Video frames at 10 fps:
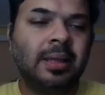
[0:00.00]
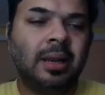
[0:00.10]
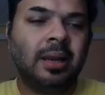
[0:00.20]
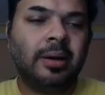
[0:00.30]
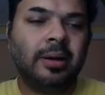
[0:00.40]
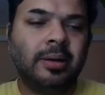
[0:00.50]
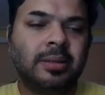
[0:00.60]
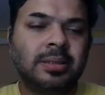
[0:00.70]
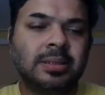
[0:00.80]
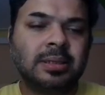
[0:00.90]

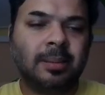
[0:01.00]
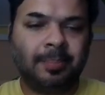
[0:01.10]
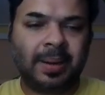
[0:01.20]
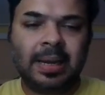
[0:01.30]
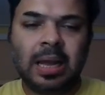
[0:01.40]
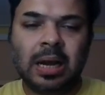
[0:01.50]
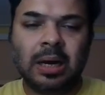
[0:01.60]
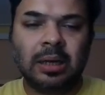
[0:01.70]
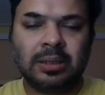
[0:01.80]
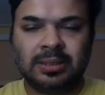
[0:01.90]
Learners compile
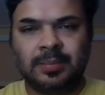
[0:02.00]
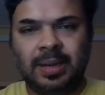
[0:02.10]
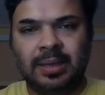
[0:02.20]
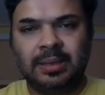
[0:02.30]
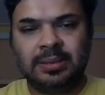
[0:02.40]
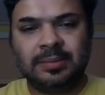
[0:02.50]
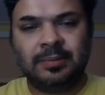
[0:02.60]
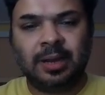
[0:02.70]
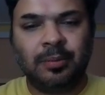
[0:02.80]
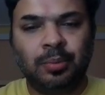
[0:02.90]
a customized
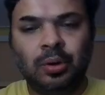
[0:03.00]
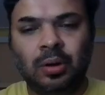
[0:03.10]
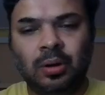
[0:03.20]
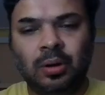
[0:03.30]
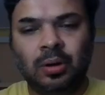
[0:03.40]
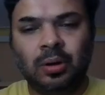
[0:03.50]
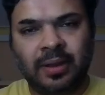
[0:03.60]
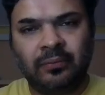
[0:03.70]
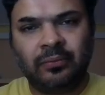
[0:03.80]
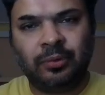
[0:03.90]
guidebook of
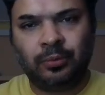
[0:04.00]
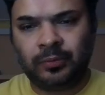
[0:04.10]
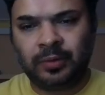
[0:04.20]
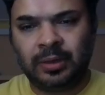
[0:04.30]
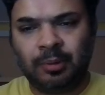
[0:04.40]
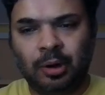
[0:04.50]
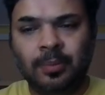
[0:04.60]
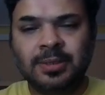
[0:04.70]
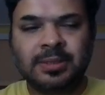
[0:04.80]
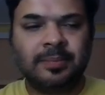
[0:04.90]
25 to 50
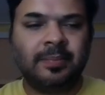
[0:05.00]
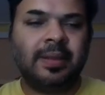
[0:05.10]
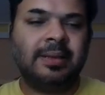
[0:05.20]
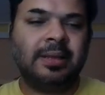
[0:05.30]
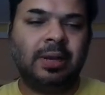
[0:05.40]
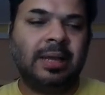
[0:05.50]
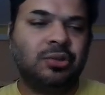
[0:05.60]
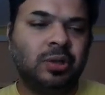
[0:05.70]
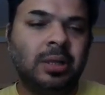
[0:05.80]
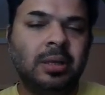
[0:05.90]
prompts that they will
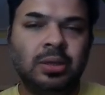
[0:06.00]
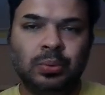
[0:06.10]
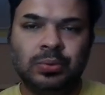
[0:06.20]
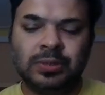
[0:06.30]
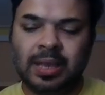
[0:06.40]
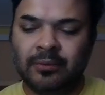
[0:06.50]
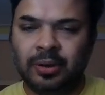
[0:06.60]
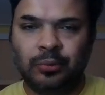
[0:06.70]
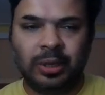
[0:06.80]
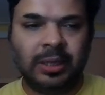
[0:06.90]
actually use every
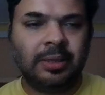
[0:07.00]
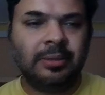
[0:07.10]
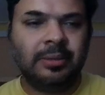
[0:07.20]
week.